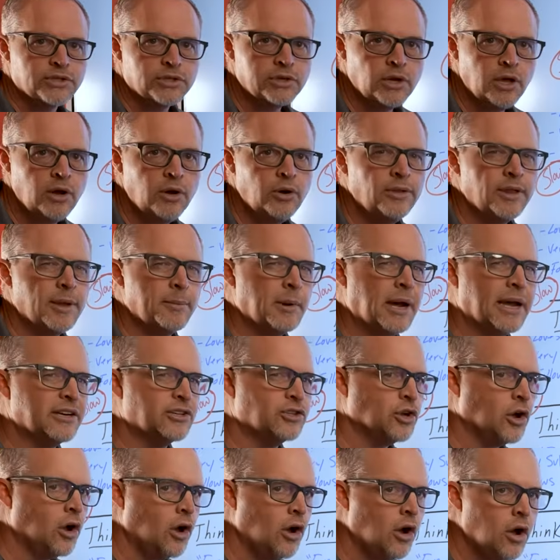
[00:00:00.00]
slow. They might
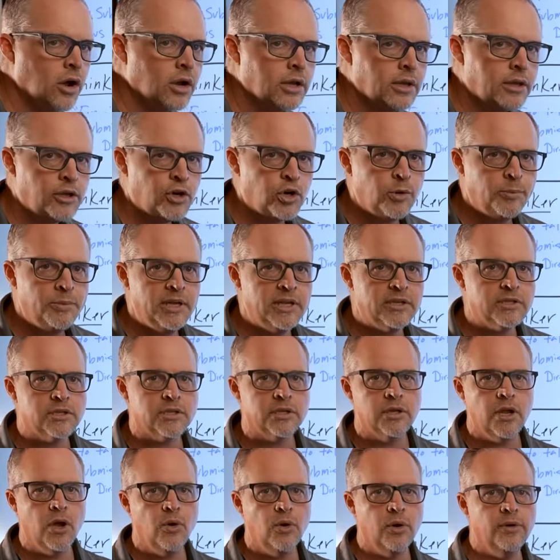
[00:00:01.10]
talk a little bit
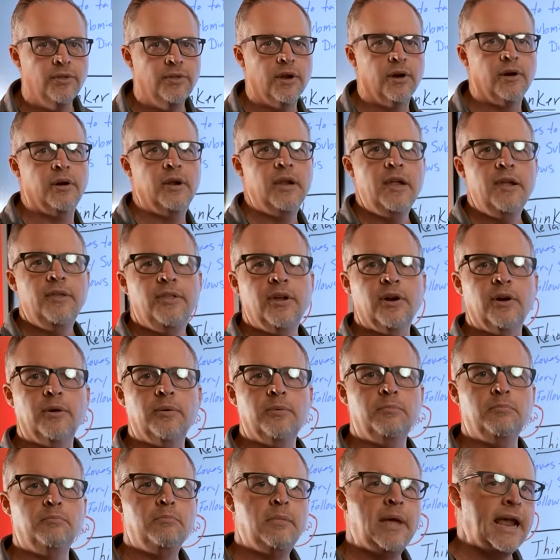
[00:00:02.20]
slower. Their
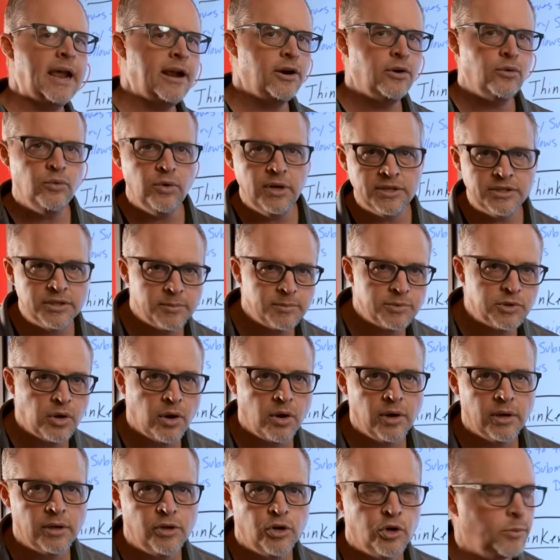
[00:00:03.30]
mannerisms
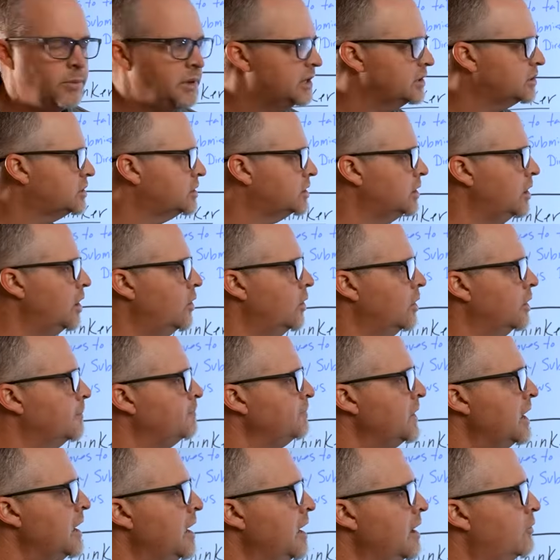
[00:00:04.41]
are a little bit slower.
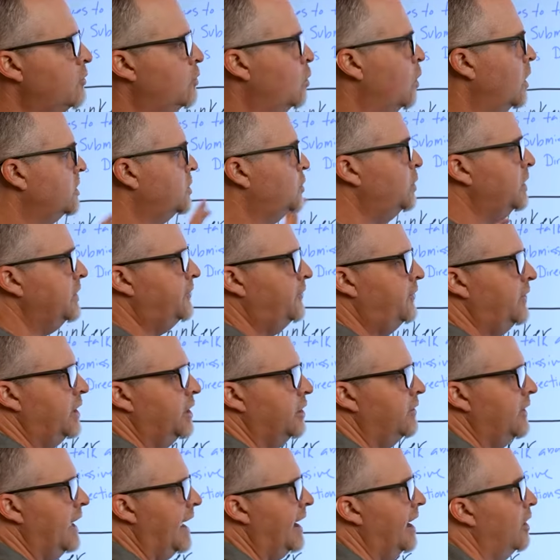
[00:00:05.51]
Once we
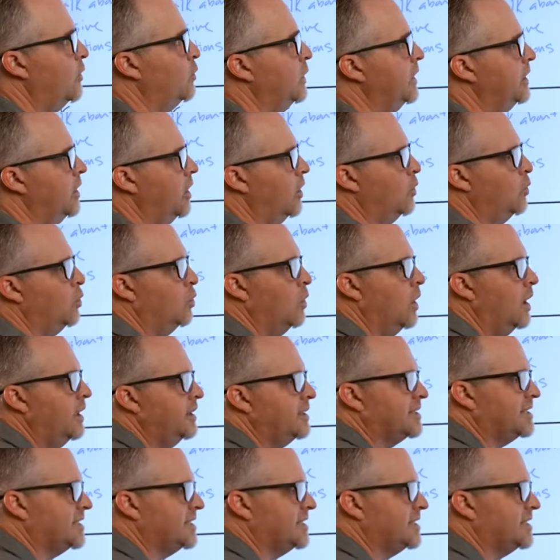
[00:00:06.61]
figure that out, we know what